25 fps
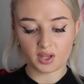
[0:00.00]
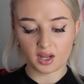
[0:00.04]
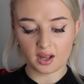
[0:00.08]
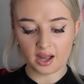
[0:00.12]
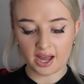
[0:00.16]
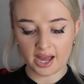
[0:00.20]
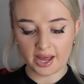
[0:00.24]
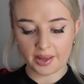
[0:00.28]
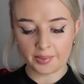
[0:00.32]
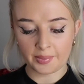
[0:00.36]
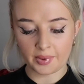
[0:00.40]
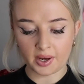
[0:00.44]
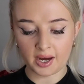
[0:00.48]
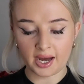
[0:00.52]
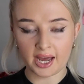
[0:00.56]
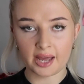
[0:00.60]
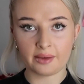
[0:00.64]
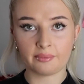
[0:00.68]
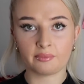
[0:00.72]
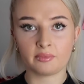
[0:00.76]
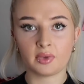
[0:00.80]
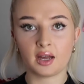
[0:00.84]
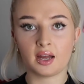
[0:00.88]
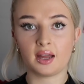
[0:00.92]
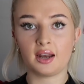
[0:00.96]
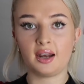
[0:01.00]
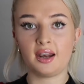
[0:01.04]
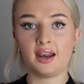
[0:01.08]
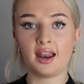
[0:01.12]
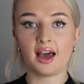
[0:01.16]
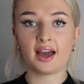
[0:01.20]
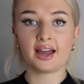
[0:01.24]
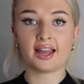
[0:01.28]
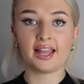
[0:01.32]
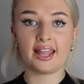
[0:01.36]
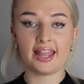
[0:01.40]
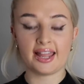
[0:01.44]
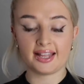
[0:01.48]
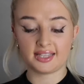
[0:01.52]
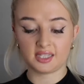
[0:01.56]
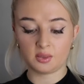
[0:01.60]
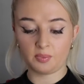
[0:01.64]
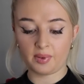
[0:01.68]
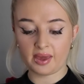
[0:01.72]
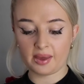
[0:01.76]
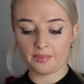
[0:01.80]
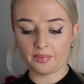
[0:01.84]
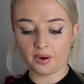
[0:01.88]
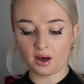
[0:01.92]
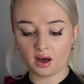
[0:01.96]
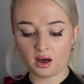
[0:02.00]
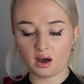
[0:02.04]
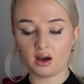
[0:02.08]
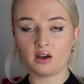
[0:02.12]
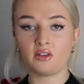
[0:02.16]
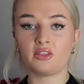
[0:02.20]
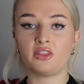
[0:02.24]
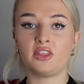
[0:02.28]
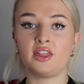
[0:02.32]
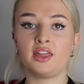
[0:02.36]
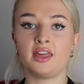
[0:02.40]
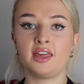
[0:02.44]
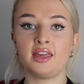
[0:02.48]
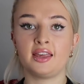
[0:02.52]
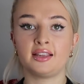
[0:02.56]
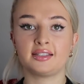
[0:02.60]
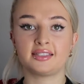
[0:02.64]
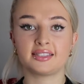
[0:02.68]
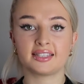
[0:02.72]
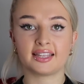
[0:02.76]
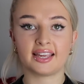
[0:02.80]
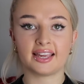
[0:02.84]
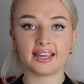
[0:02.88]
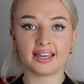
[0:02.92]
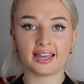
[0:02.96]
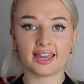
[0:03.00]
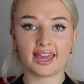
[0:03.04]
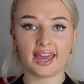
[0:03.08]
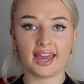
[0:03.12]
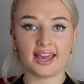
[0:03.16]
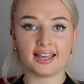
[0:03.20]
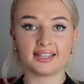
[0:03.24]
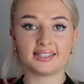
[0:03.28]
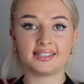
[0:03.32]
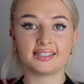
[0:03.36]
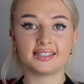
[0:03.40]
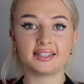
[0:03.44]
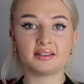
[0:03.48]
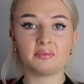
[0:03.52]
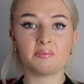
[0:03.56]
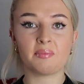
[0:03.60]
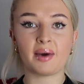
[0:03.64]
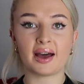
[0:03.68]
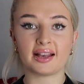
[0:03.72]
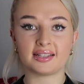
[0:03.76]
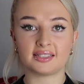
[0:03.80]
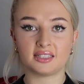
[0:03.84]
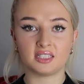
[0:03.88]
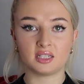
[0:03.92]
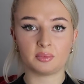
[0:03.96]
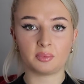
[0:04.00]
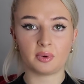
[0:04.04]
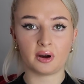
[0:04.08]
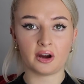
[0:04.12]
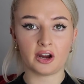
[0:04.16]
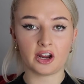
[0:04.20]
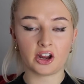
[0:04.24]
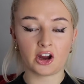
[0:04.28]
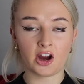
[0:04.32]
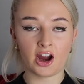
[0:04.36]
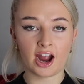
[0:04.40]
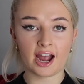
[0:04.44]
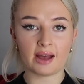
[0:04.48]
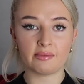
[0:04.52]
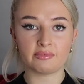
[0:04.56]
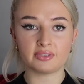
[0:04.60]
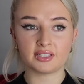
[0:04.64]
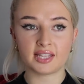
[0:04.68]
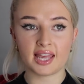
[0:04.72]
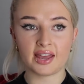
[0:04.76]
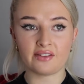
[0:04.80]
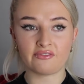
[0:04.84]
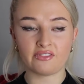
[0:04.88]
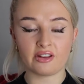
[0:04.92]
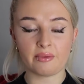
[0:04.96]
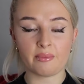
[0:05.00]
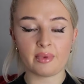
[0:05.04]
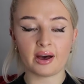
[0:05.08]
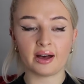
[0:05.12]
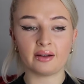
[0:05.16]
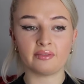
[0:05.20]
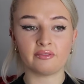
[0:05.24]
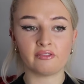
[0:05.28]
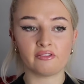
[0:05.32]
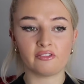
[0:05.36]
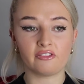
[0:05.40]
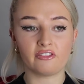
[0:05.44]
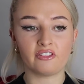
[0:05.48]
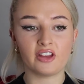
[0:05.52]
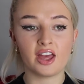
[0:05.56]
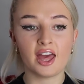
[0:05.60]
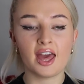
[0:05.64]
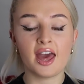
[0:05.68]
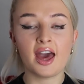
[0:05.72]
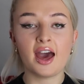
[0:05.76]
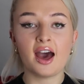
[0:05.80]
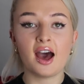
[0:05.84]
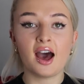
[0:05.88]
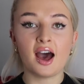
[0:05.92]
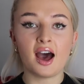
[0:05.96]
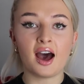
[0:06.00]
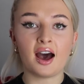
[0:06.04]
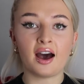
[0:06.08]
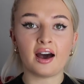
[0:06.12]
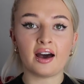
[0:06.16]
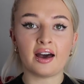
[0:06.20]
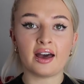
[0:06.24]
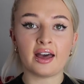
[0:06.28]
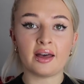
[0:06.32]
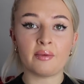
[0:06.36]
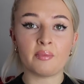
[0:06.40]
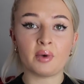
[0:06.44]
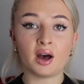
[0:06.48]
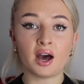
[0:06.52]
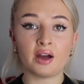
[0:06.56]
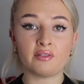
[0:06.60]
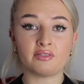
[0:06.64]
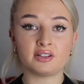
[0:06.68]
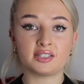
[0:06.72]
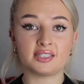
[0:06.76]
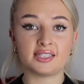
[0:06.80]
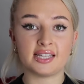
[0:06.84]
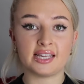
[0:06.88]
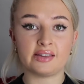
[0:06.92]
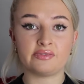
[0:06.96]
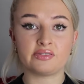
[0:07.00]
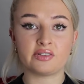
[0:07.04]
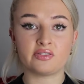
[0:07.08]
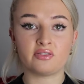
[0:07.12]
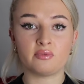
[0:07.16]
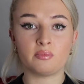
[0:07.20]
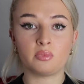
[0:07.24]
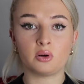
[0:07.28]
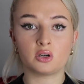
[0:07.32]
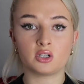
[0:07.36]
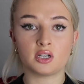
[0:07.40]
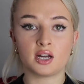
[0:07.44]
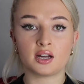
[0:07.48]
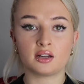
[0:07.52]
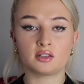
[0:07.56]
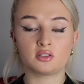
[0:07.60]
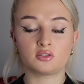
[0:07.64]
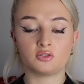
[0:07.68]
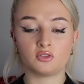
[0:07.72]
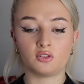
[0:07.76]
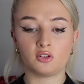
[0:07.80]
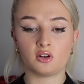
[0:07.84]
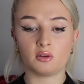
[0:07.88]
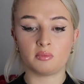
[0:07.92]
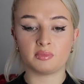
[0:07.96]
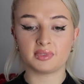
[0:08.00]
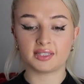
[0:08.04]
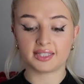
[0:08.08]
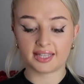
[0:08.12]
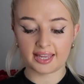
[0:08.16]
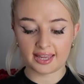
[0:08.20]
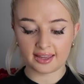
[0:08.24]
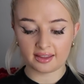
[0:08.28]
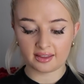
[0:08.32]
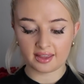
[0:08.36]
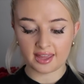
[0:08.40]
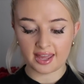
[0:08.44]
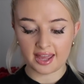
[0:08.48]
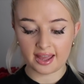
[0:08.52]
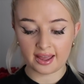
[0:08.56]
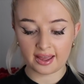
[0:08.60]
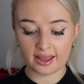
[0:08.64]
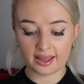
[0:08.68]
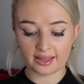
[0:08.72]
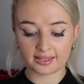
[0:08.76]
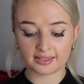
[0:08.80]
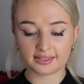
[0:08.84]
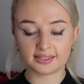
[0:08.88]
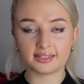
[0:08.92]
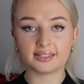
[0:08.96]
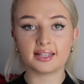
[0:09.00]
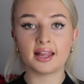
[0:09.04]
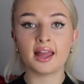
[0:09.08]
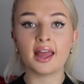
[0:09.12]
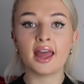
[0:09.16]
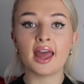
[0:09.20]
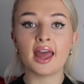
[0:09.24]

I'm lucky to be part of the Skinkissed ambassador program. So every month I receive different products from Skinkissed,